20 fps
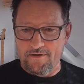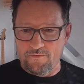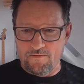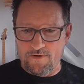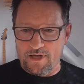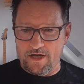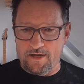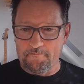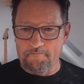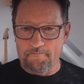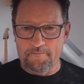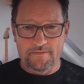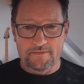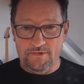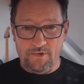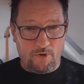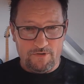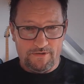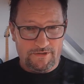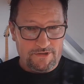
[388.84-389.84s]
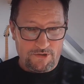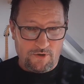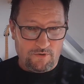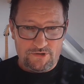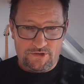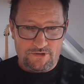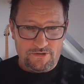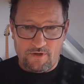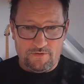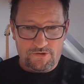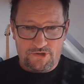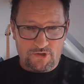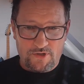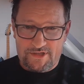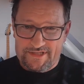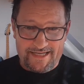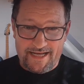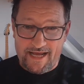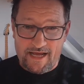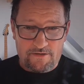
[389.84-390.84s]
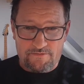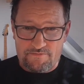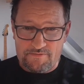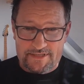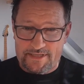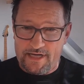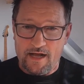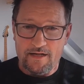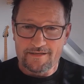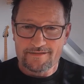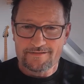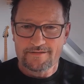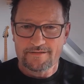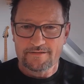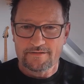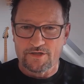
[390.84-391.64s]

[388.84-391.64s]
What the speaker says: Don't show us the end result.